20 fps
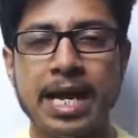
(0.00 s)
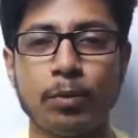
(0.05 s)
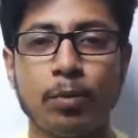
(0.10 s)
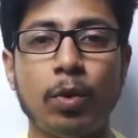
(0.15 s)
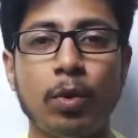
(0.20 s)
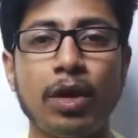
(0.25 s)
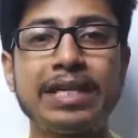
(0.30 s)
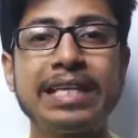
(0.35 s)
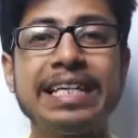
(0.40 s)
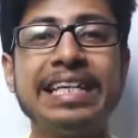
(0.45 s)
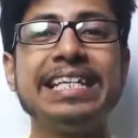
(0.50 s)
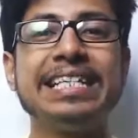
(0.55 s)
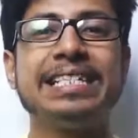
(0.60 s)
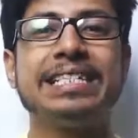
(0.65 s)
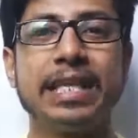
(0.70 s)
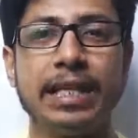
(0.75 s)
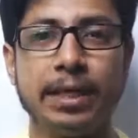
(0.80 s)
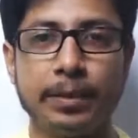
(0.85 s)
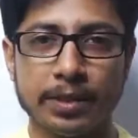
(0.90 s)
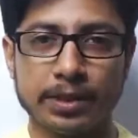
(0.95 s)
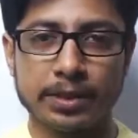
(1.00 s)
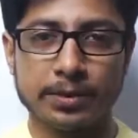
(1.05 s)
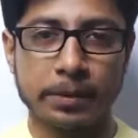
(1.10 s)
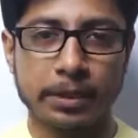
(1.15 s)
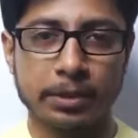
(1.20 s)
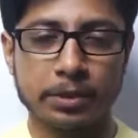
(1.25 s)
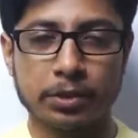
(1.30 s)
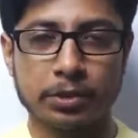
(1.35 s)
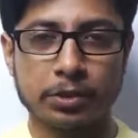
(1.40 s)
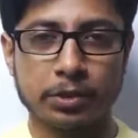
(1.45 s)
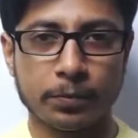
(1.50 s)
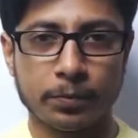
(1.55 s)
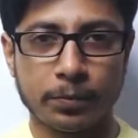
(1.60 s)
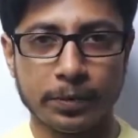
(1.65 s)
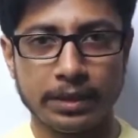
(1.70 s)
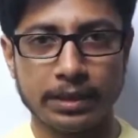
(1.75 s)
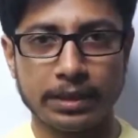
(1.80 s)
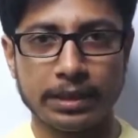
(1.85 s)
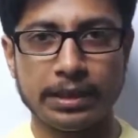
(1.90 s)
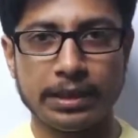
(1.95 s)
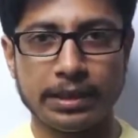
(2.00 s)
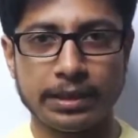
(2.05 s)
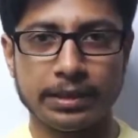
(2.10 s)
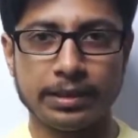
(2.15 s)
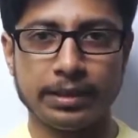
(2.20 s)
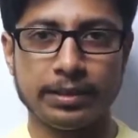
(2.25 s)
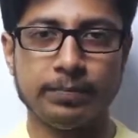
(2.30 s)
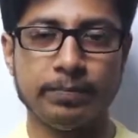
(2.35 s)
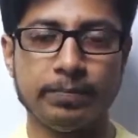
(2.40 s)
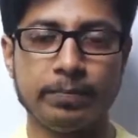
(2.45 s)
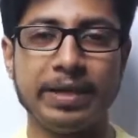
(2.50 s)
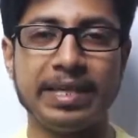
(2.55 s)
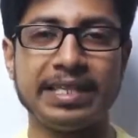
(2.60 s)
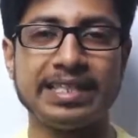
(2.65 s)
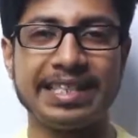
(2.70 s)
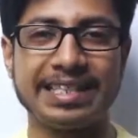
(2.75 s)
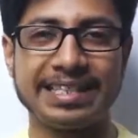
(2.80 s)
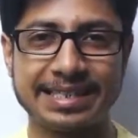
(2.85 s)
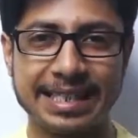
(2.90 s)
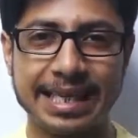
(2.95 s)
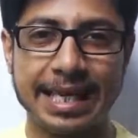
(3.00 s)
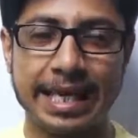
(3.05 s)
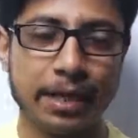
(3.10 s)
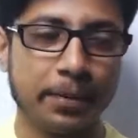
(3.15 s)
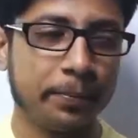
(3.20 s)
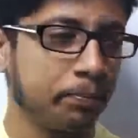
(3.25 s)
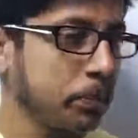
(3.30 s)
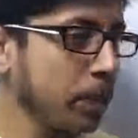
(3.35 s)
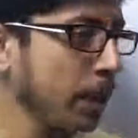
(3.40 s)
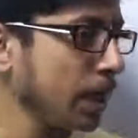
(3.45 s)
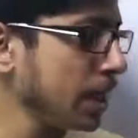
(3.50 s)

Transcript: and what is NMR spectroscopy in the basic scale.